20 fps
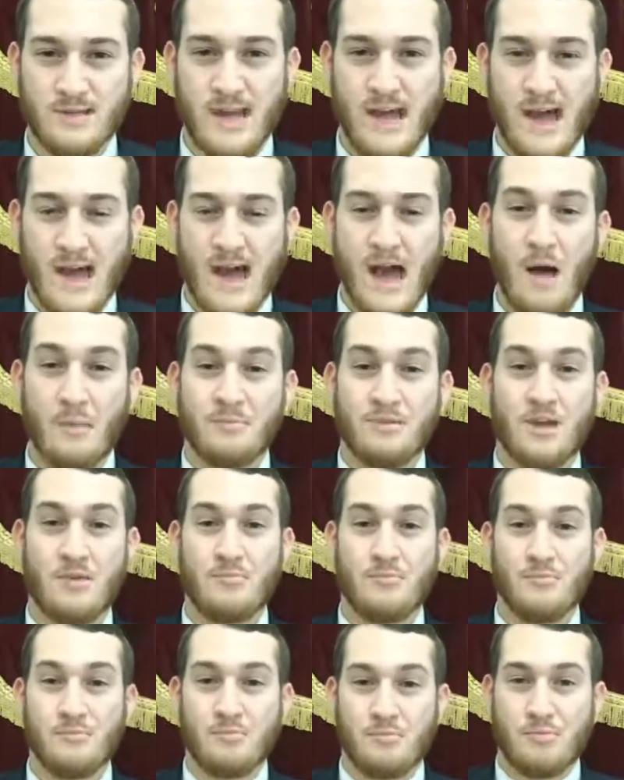to help
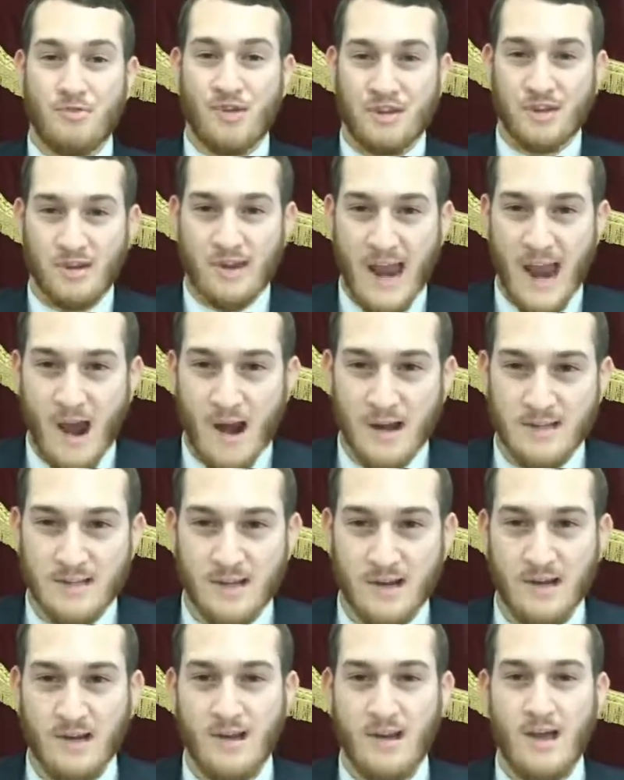them perfect their
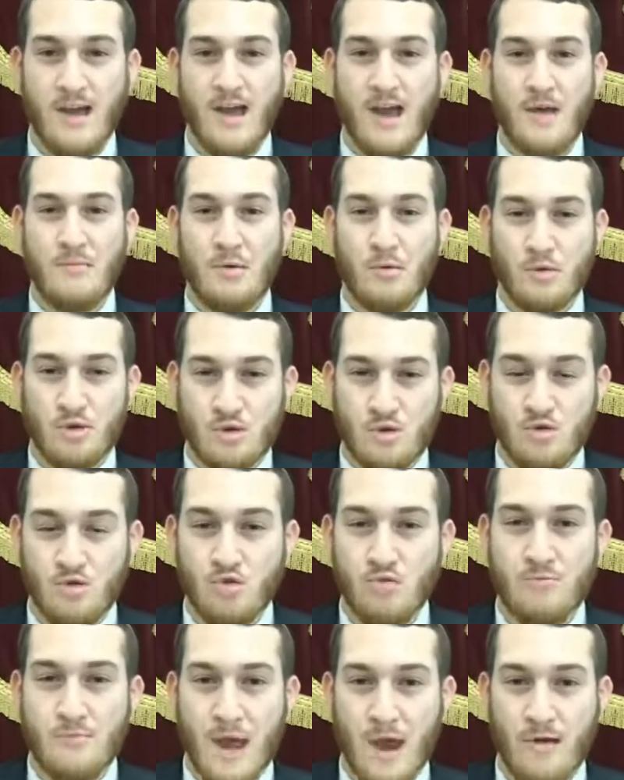character, and may we
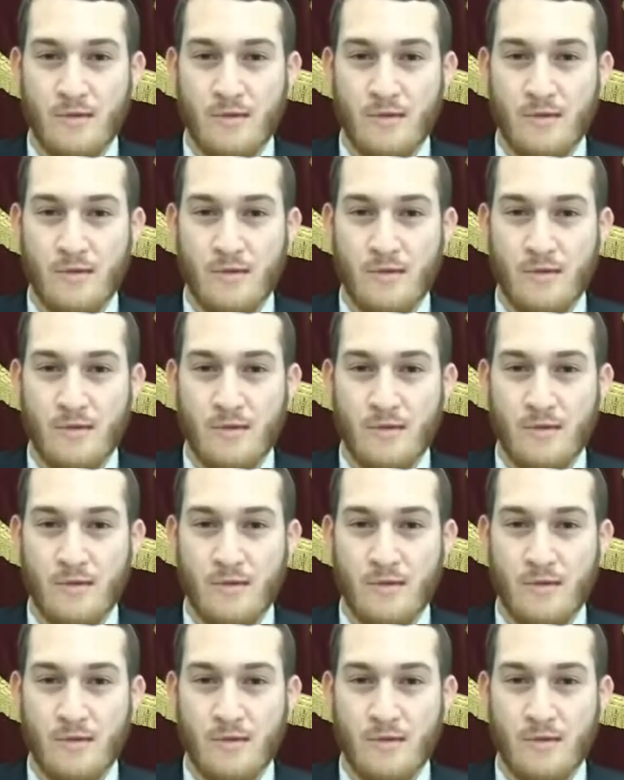truly